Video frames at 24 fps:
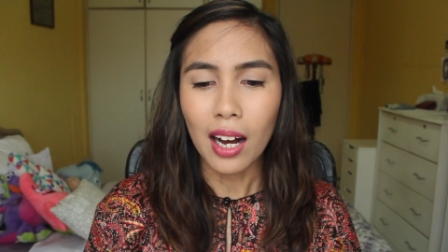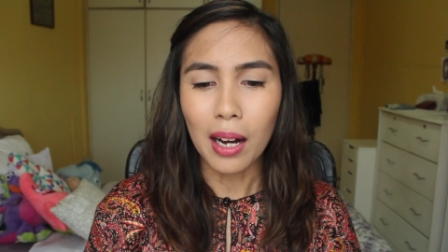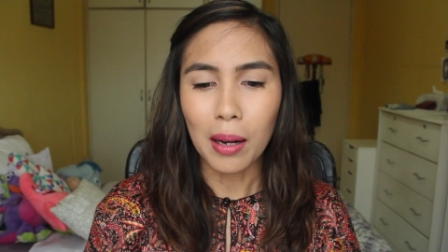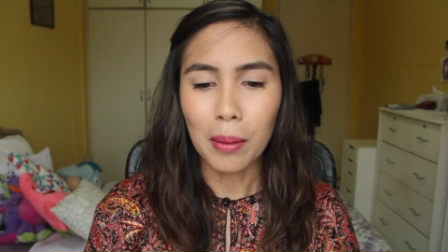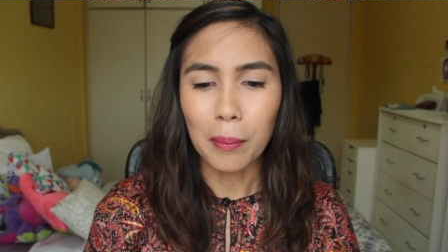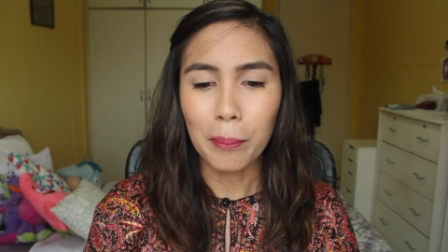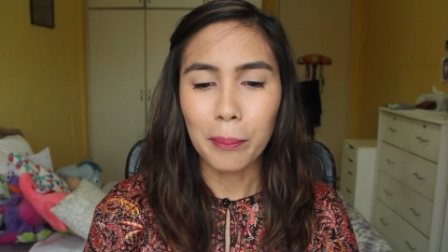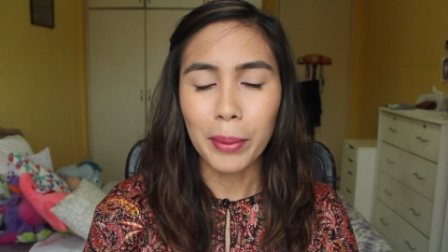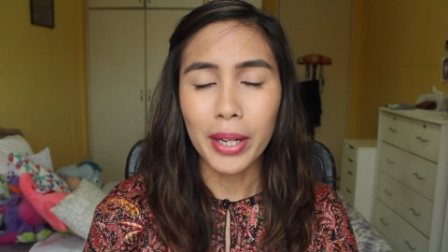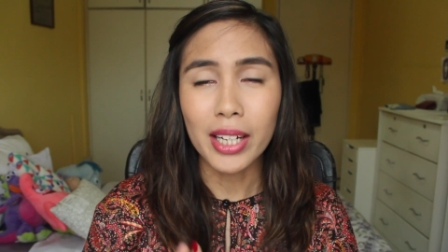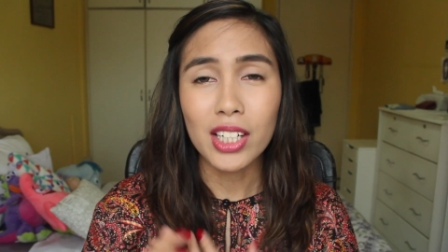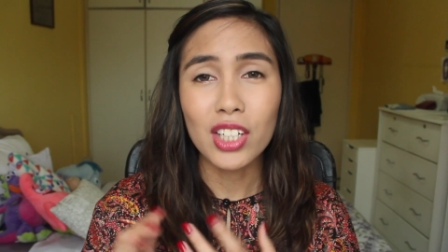
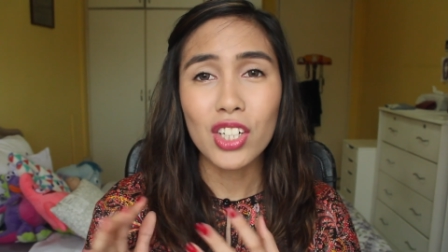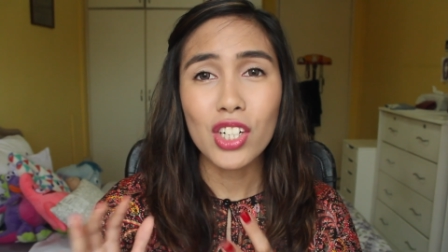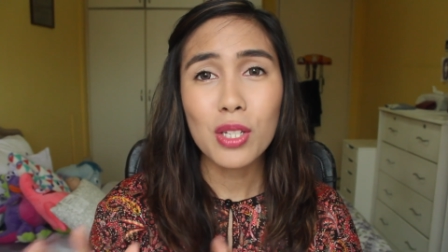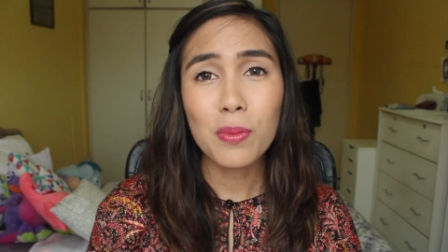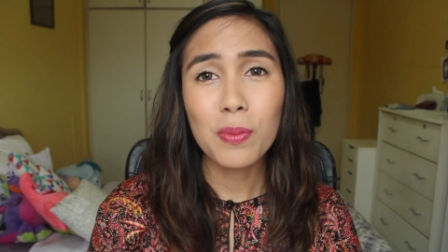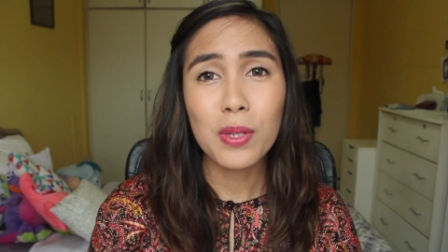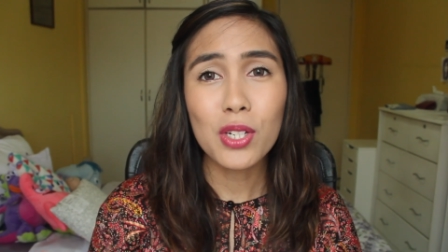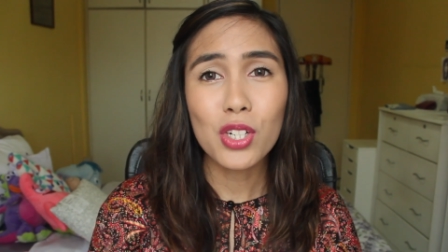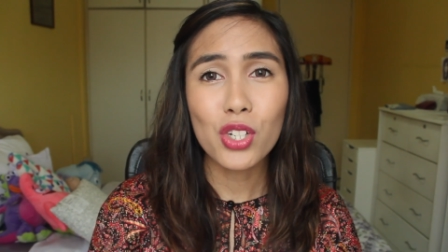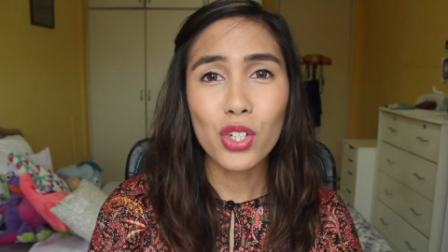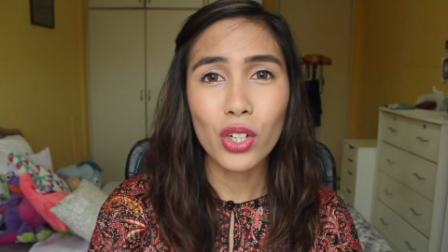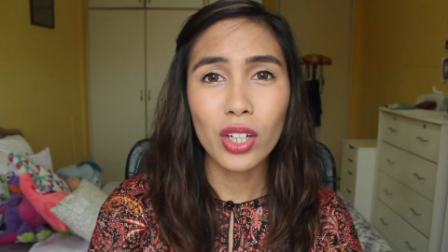um, but just
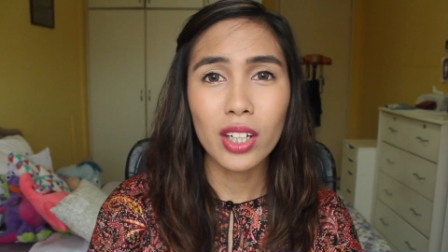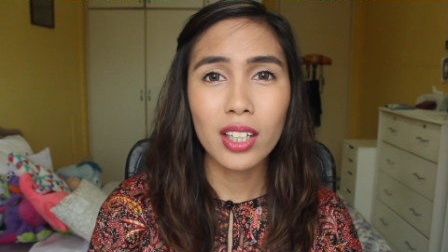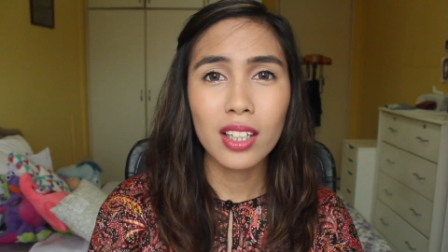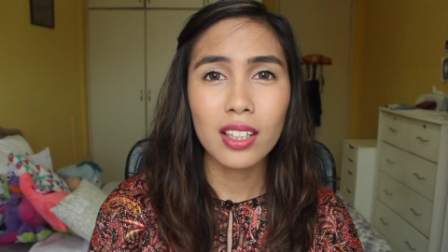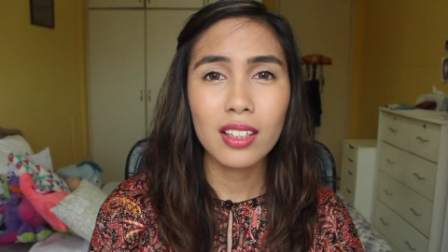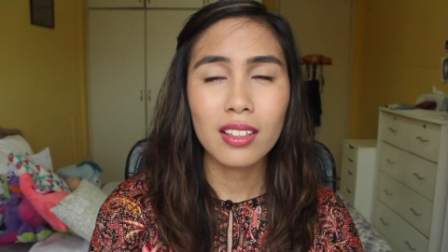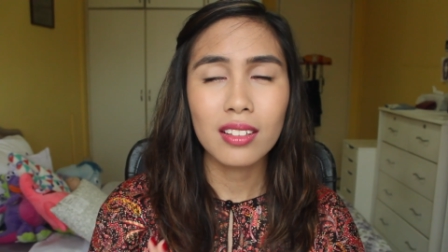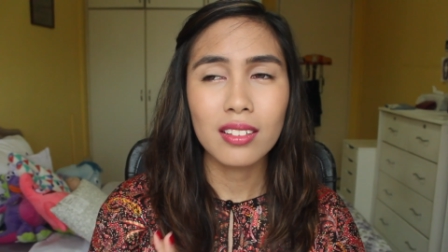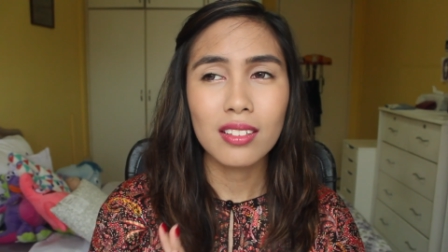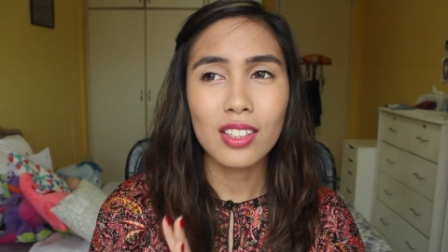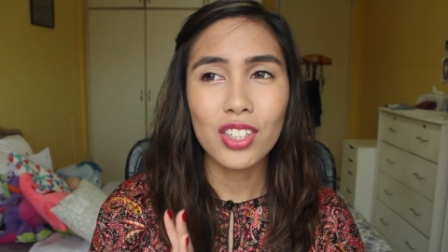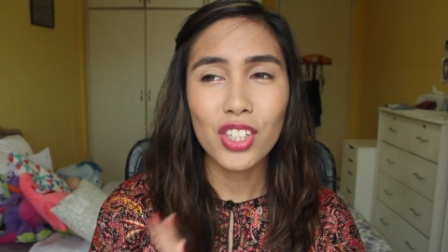be sure
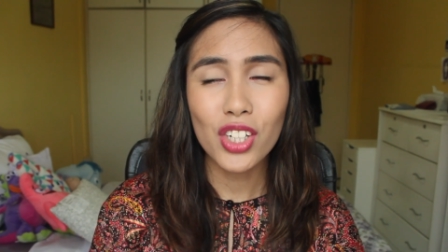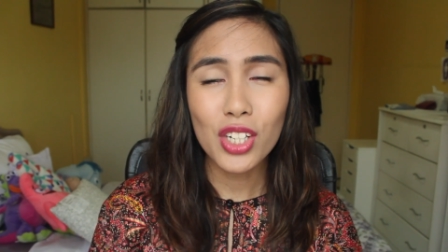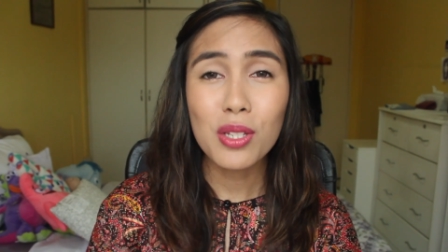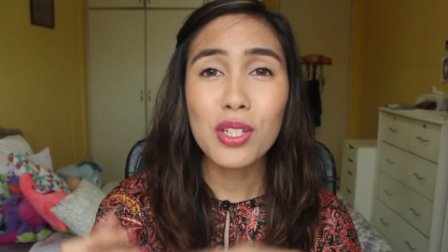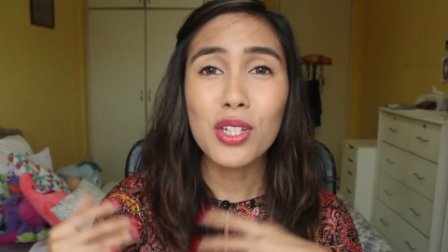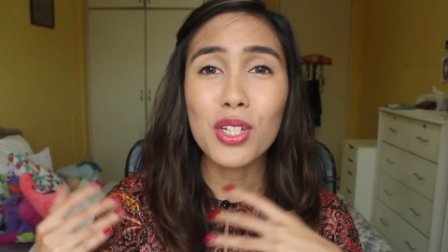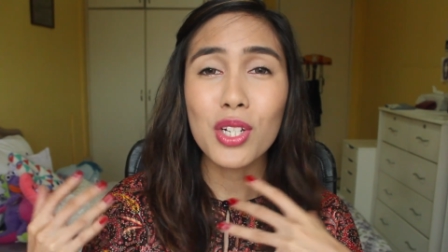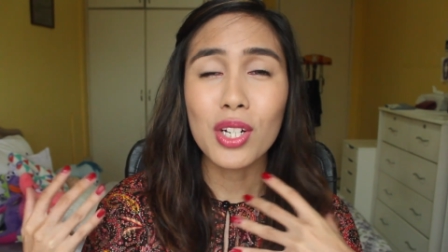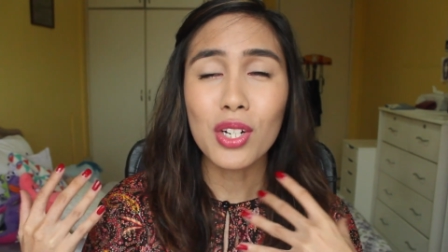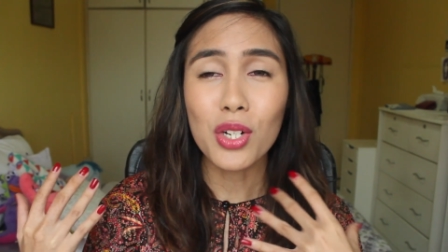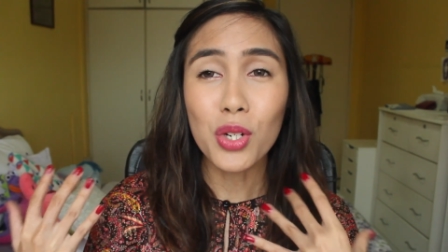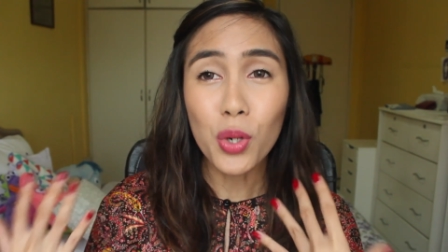
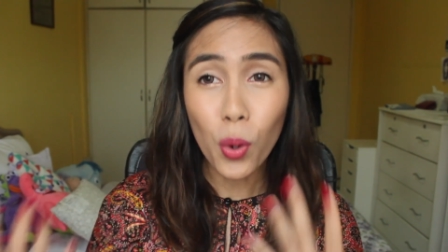just